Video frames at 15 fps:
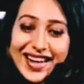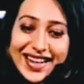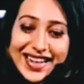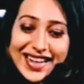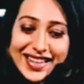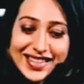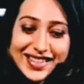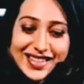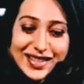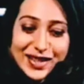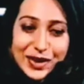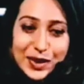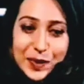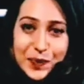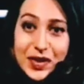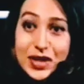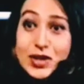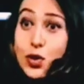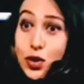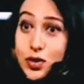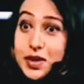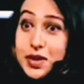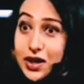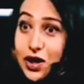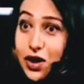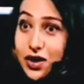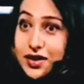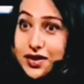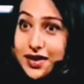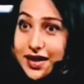And I guess it taught me a
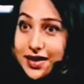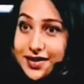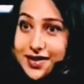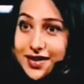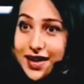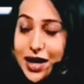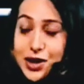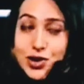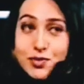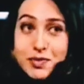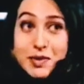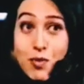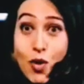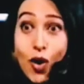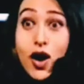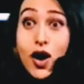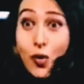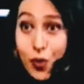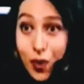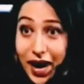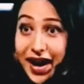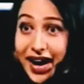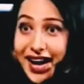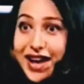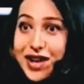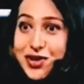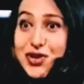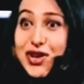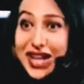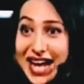lot that I should be more aware
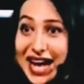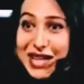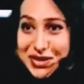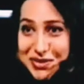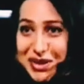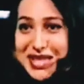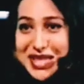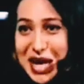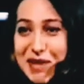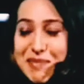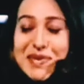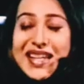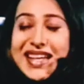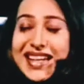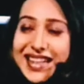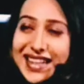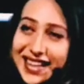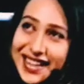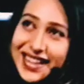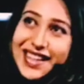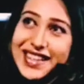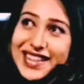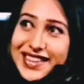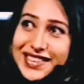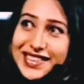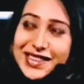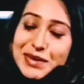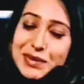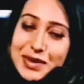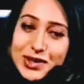and realize what's happening.
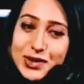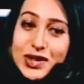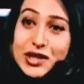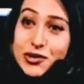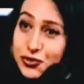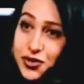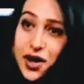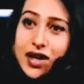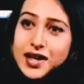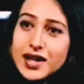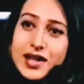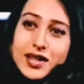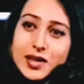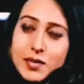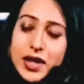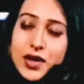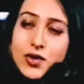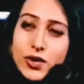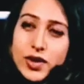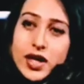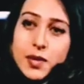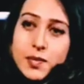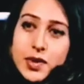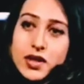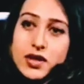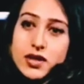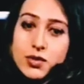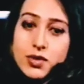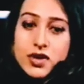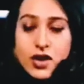So it was really fun. I think my growing up
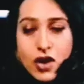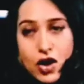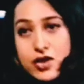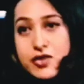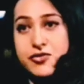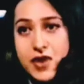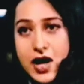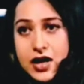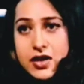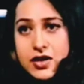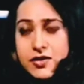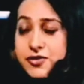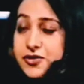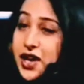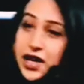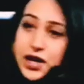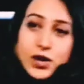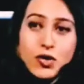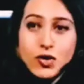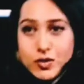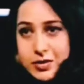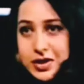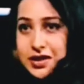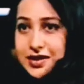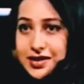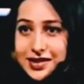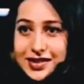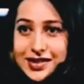years were a lot of fun and very normal.